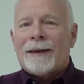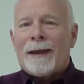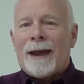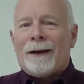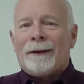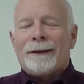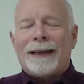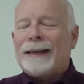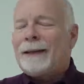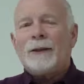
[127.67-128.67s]
Now,
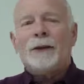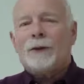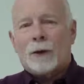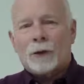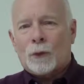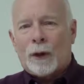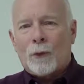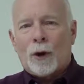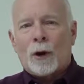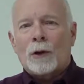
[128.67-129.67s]
he didn't use those 3
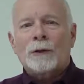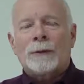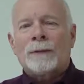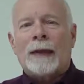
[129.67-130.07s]
words,